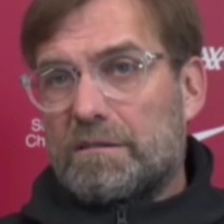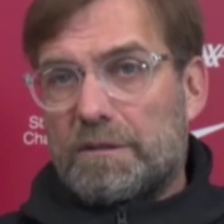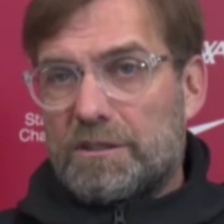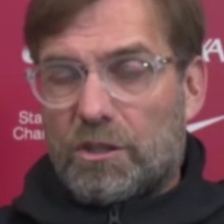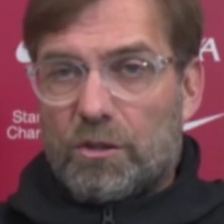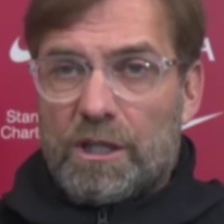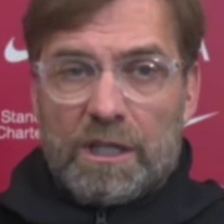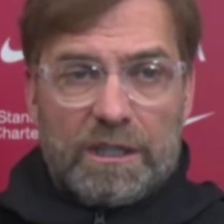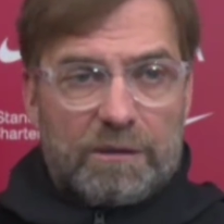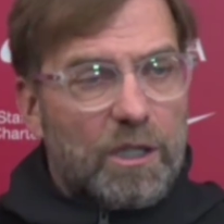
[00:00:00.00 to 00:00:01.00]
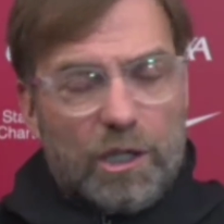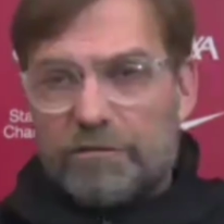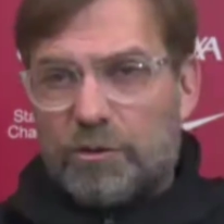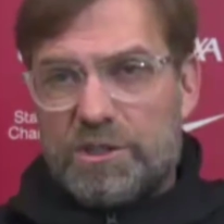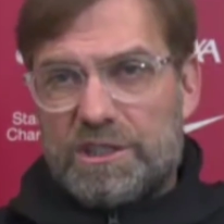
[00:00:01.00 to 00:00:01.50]
So there were a lot of
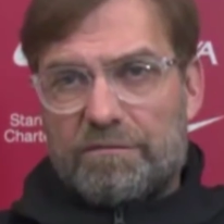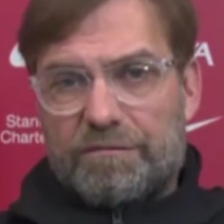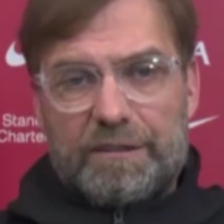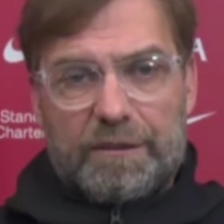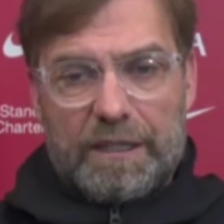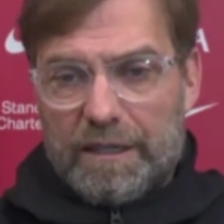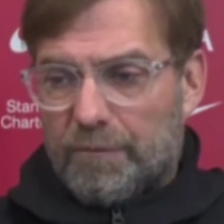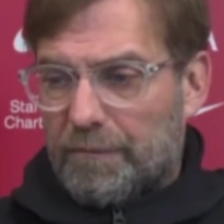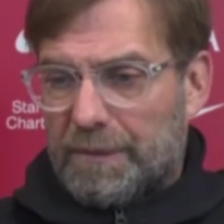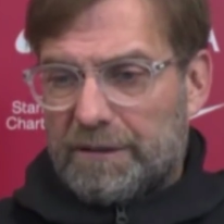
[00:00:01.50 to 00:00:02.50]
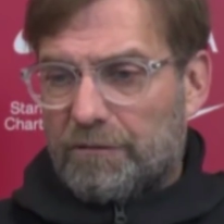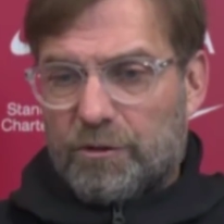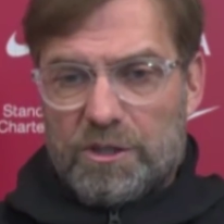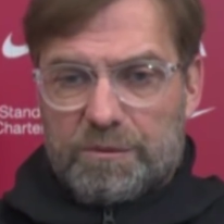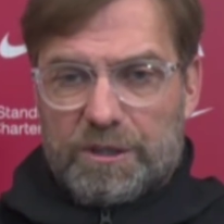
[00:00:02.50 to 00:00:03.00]
good stuff. And but of
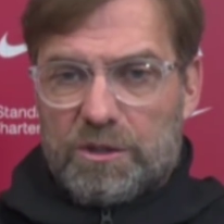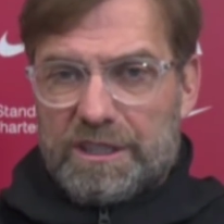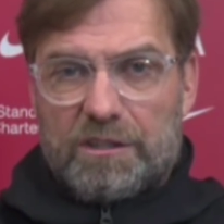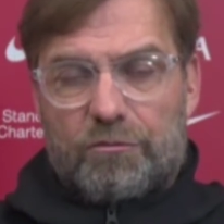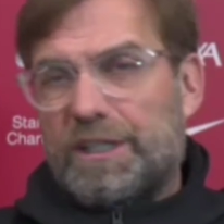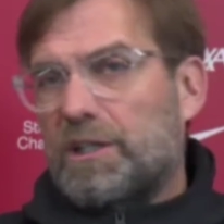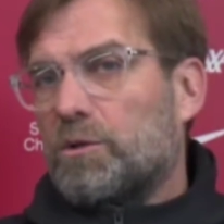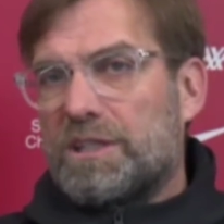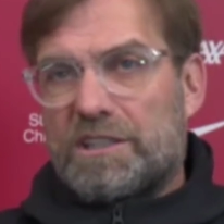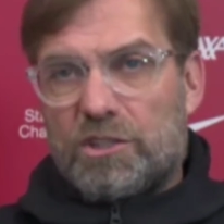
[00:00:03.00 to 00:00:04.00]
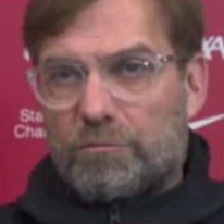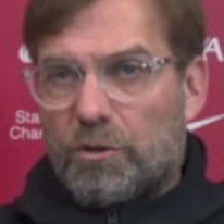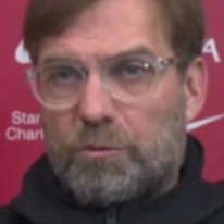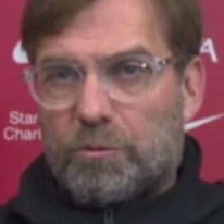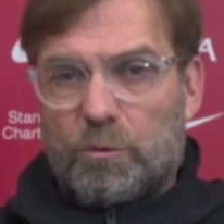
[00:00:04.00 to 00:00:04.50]
course, we conceded 3 goals. So that's not
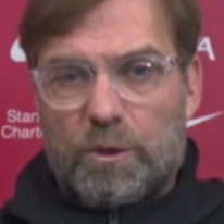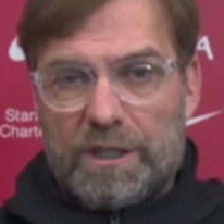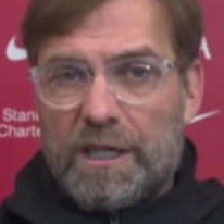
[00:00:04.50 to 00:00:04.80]
what we want.